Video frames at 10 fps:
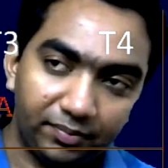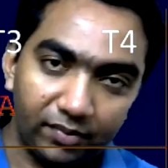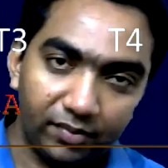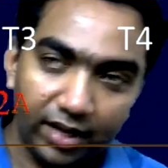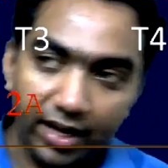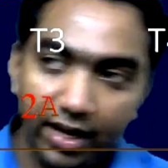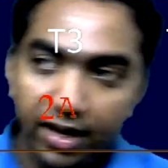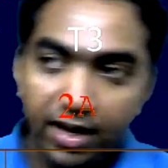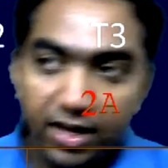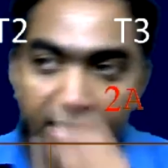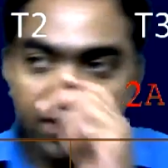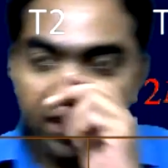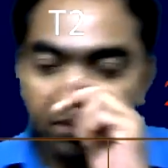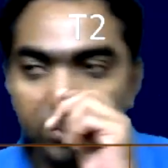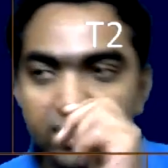Okay?
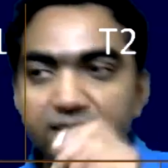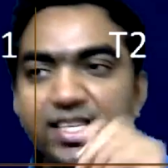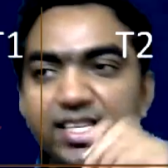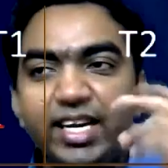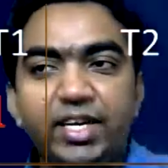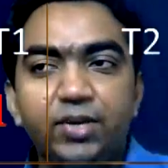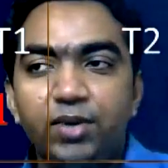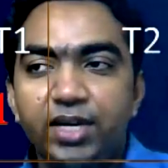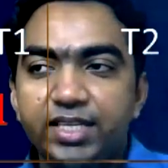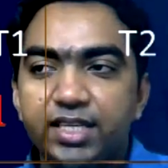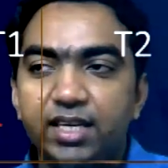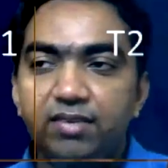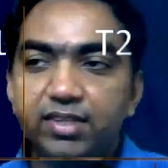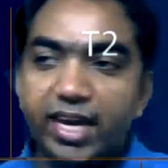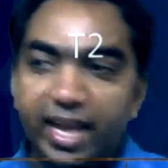Suppose it is a T2 lesion with
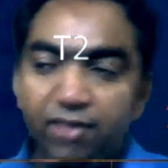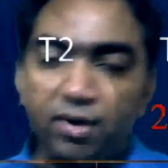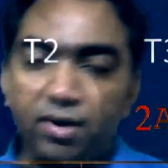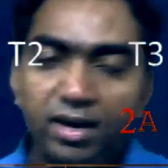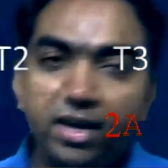an N1,